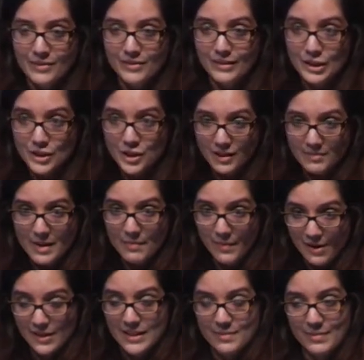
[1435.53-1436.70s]
legitimate
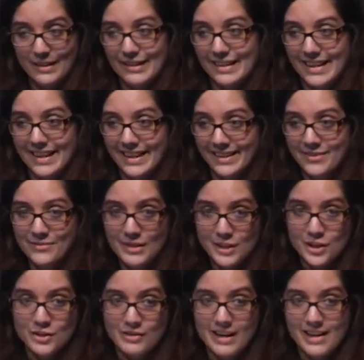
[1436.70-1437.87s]
possibility, which
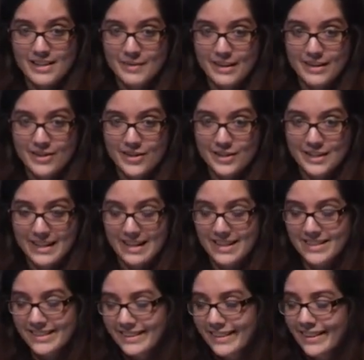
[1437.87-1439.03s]
you guys might
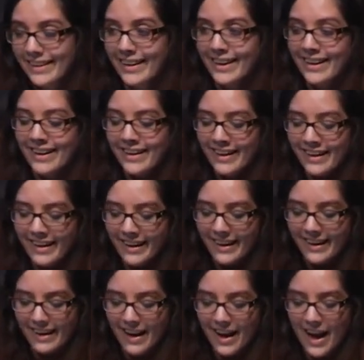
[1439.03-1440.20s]
understand.
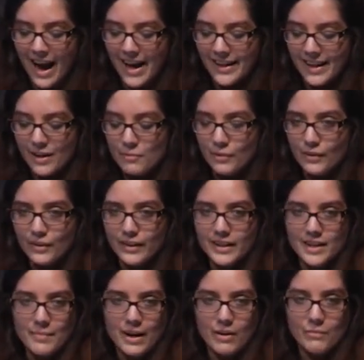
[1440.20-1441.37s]
And I worry
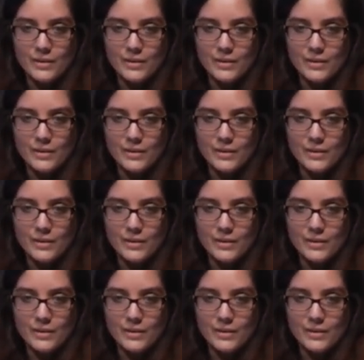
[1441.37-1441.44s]
about